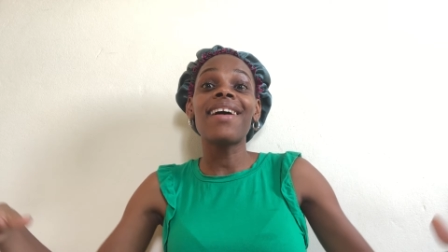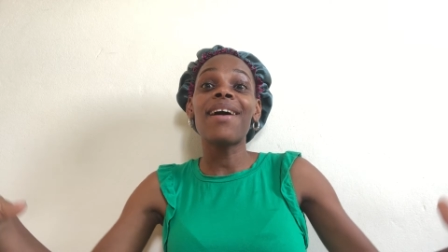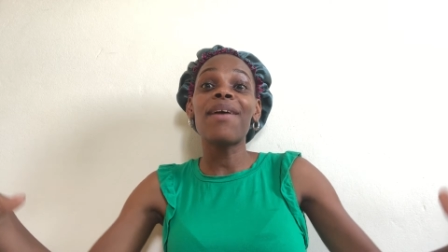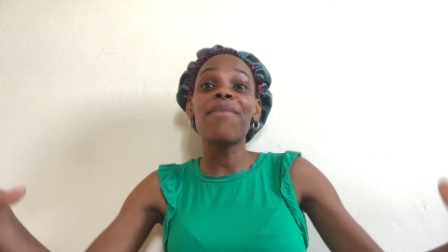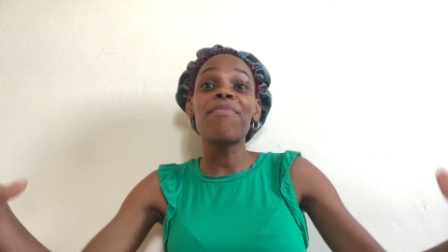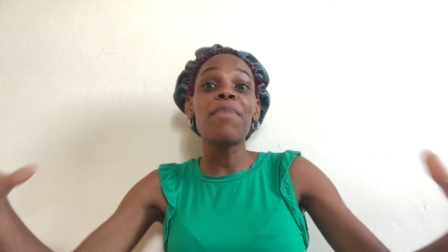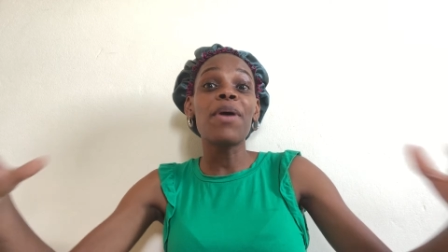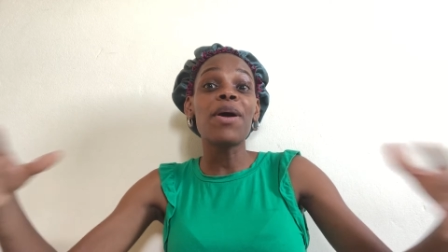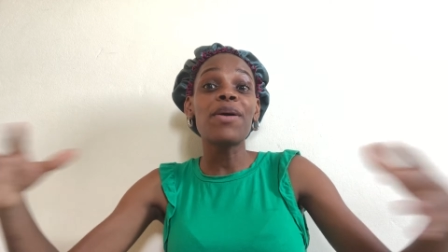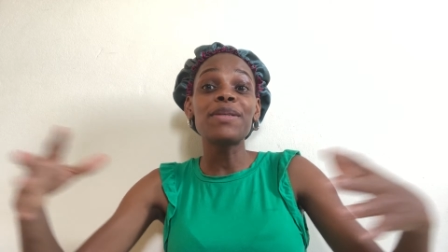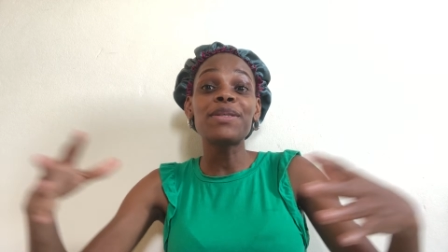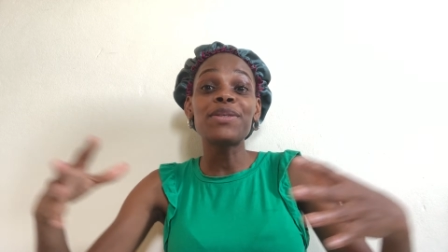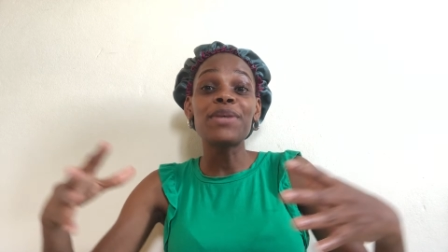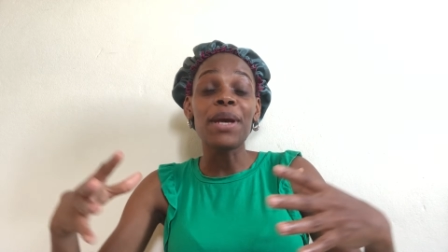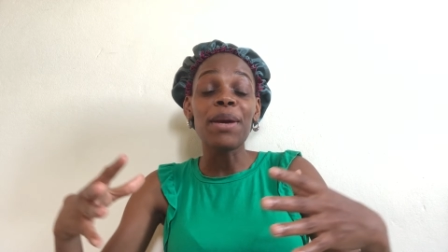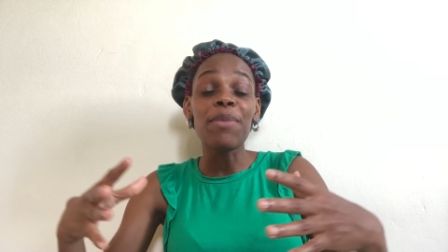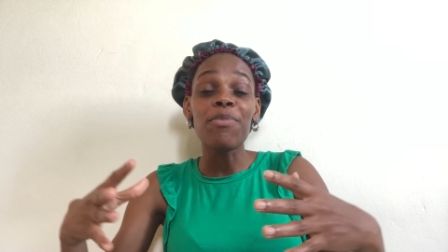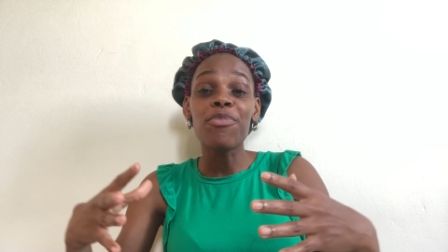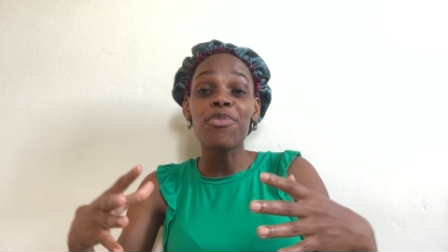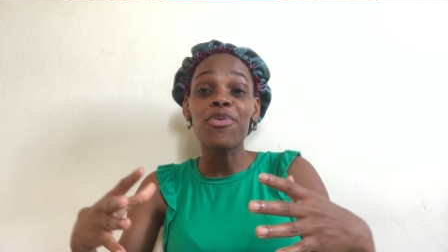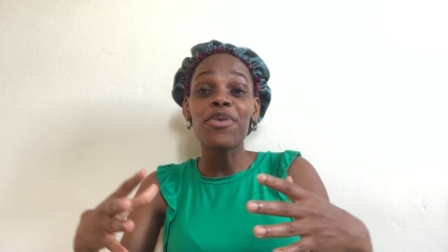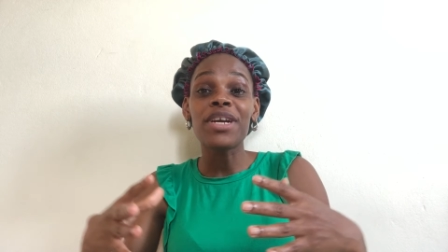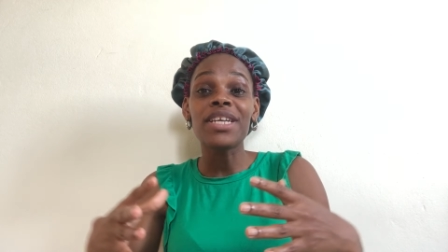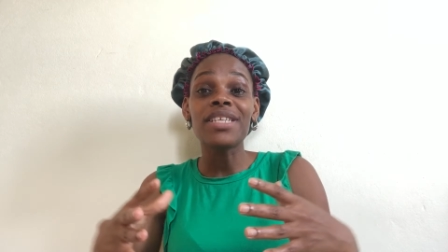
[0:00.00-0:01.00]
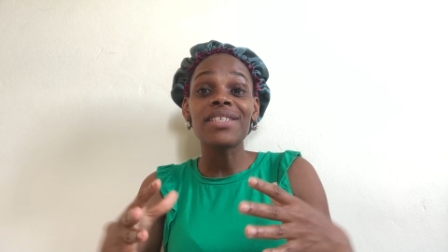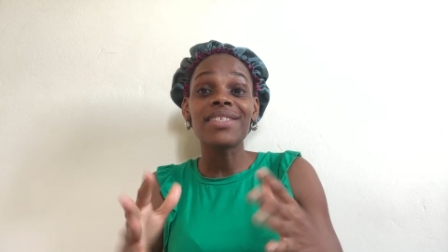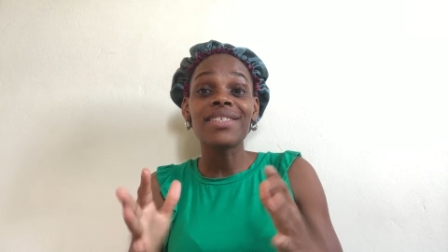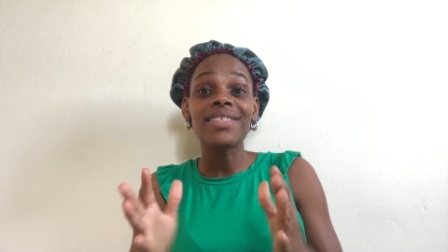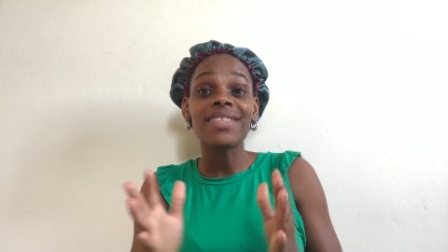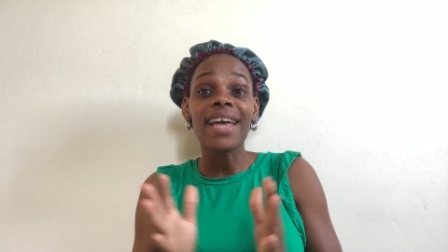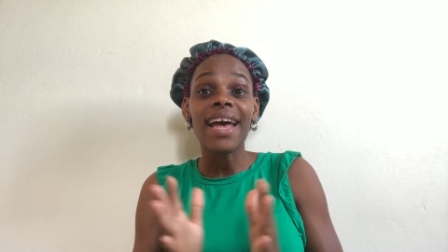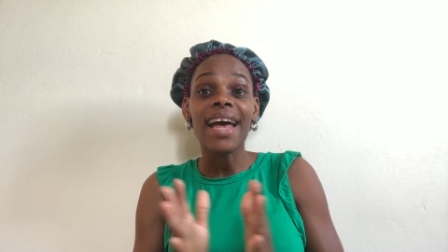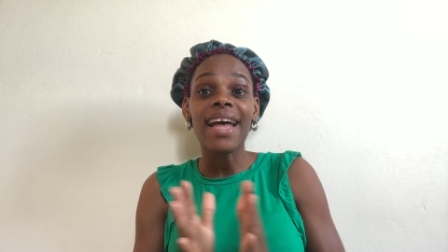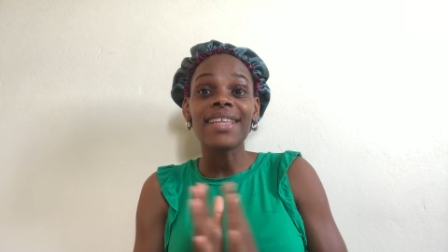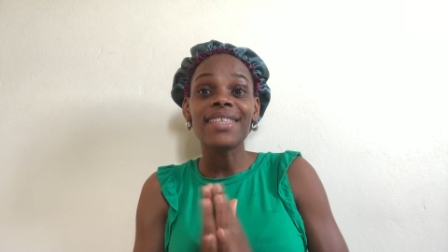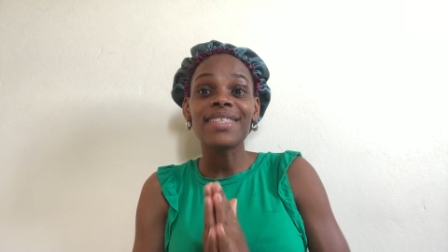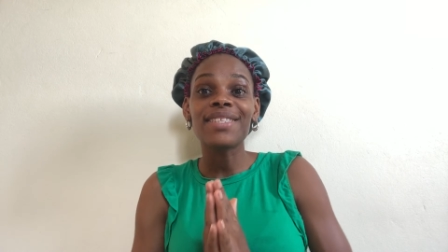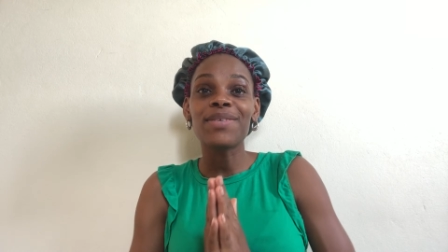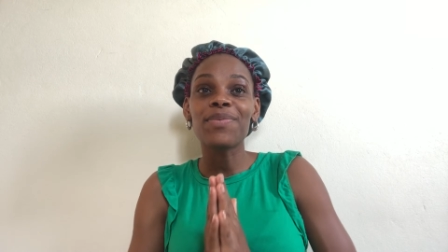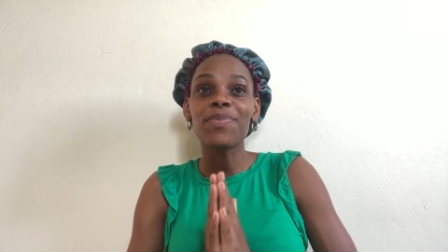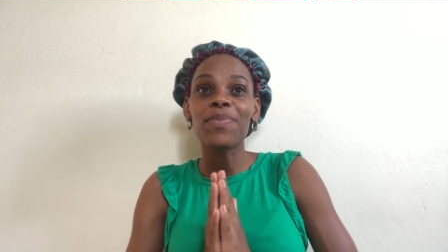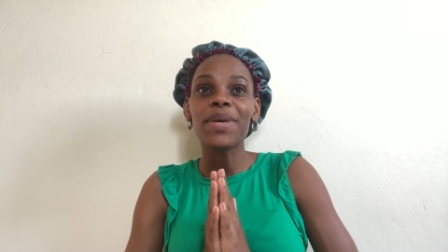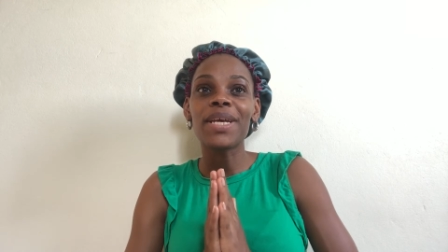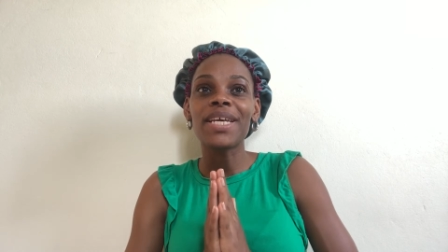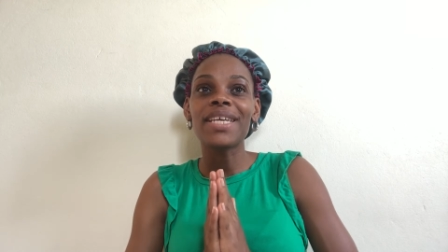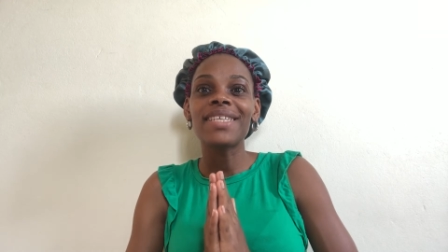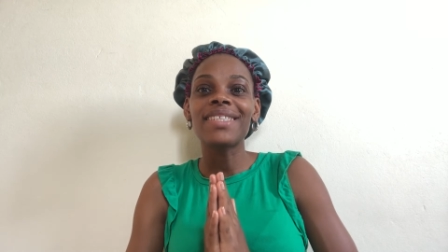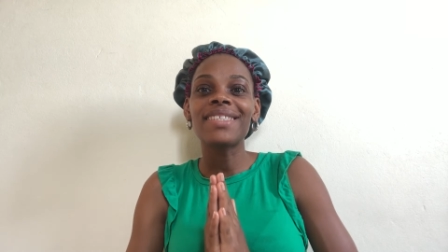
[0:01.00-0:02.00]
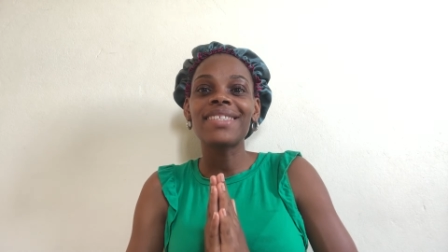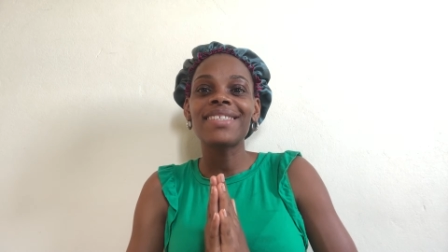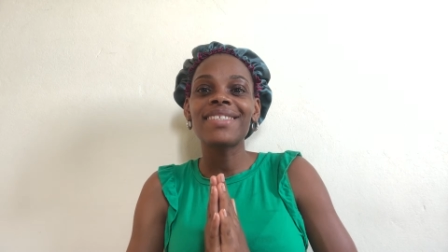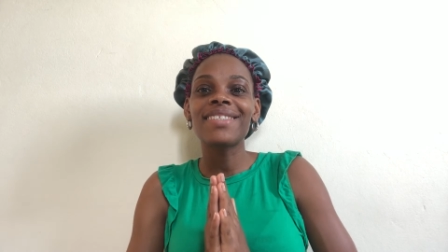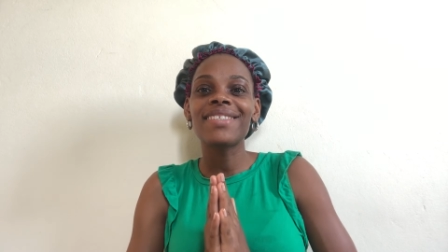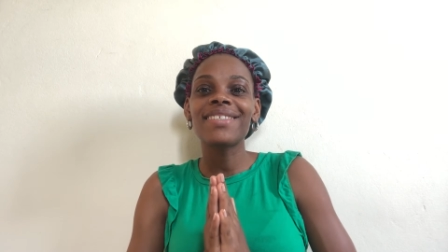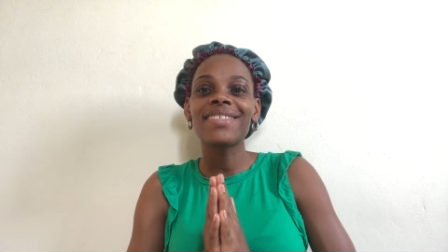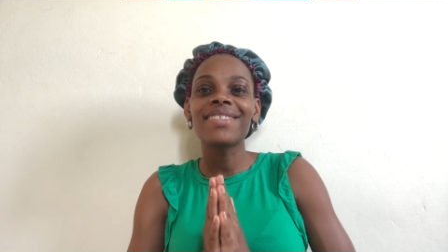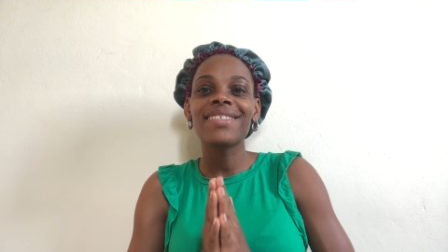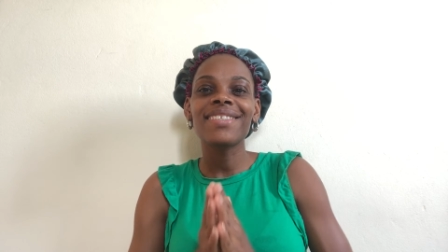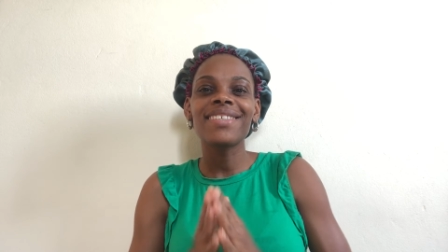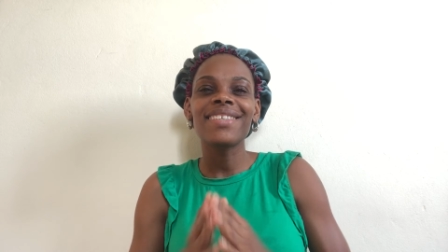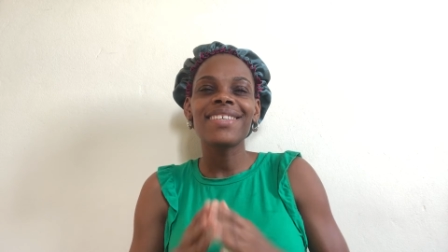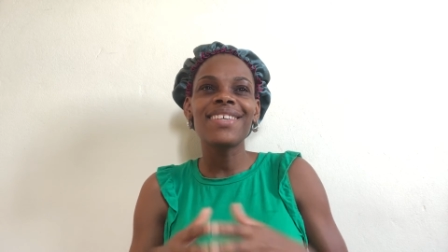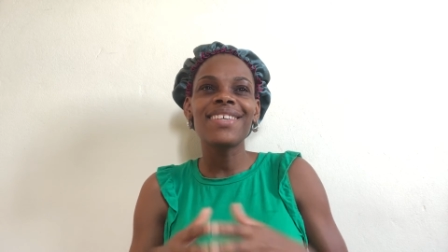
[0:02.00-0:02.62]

about to embrace that with,